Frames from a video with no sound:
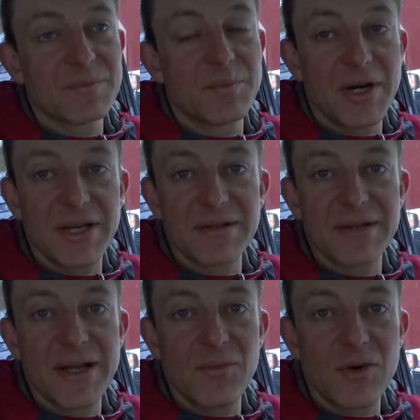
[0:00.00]
but
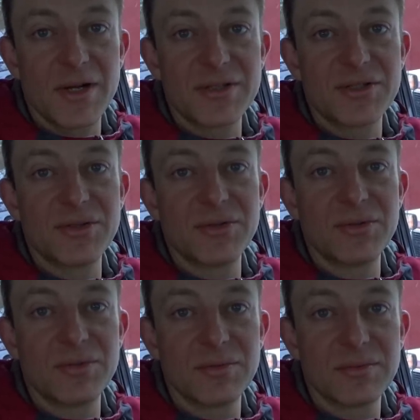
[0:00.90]
I want
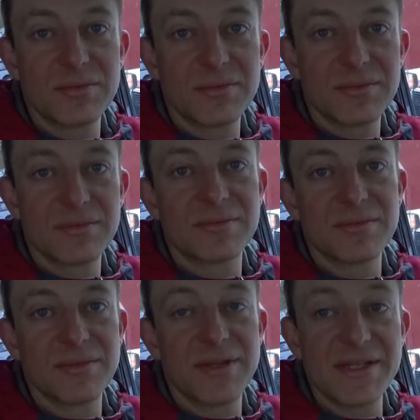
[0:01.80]
to,
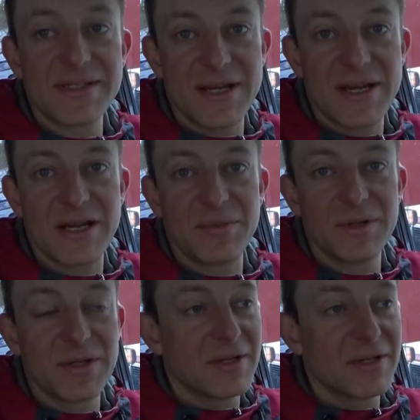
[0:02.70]
this time,